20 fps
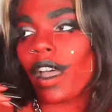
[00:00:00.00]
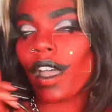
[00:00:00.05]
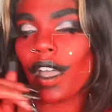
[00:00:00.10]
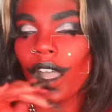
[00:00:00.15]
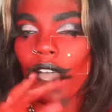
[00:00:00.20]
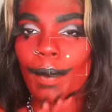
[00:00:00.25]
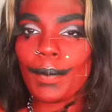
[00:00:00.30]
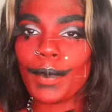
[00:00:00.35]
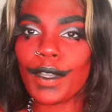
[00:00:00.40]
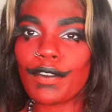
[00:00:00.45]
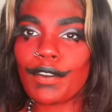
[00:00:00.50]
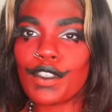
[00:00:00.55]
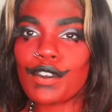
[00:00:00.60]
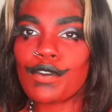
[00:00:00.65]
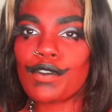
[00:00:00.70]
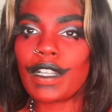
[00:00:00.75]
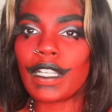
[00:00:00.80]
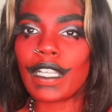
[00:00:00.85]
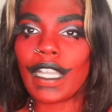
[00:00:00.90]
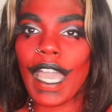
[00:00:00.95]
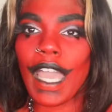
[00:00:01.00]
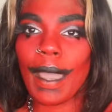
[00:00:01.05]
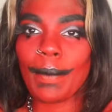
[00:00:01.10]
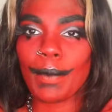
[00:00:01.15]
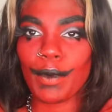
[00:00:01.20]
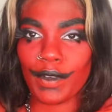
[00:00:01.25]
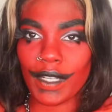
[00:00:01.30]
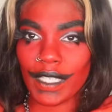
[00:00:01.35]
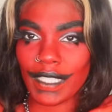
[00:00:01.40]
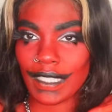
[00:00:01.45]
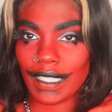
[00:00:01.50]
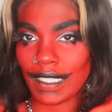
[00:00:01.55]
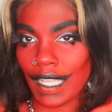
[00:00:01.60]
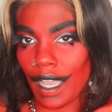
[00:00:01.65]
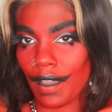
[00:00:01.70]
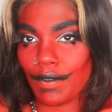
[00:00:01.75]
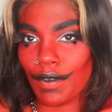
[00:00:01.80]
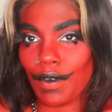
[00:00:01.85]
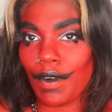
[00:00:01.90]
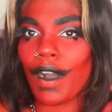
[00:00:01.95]
I'm giving you glamorous
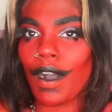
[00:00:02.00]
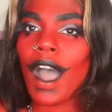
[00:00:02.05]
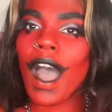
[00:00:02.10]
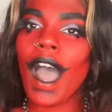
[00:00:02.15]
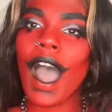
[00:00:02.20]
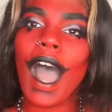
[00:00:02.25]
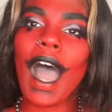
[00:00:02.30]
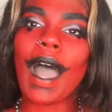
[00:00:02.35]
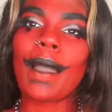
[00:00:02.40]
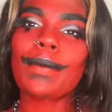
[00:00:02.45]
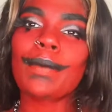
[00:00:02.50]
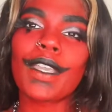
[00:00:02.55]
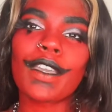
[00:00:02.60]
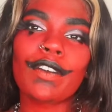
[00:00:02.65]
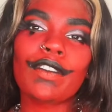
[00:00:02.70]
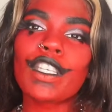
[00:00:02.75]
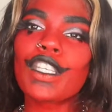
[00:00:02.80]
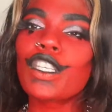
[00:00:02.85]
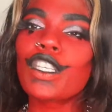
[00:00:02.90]
devil. I'm giving